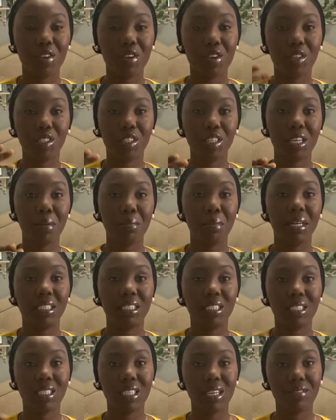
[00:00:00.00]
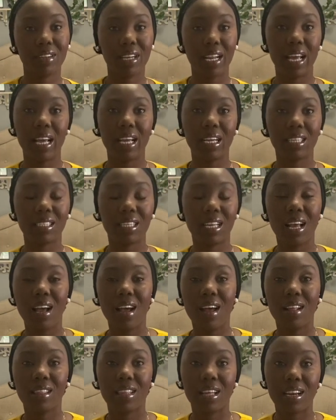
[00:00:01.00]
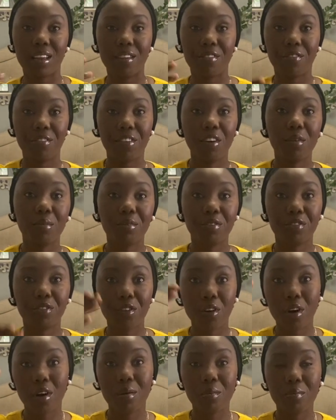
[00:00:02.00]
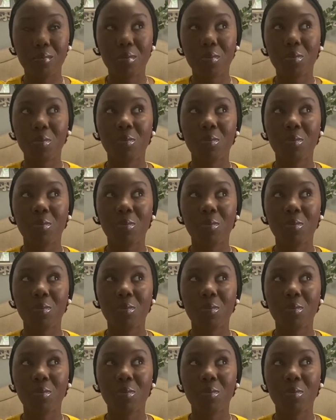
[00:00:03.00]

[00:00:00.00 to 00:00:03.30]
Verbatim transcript: Usually my G7X that I film from